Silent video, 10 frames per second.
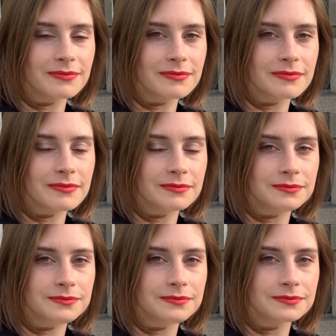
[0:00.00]

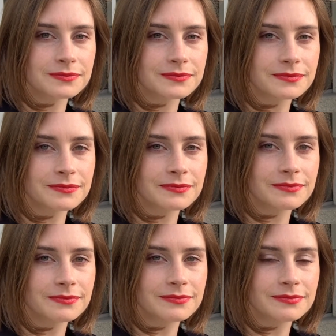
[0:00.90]

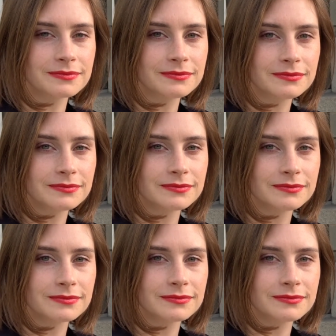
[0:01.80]

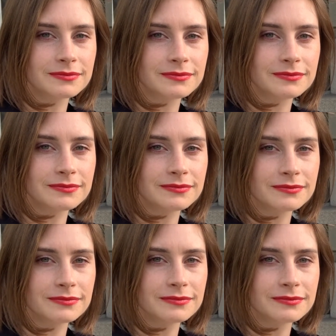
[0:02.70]
[no speech]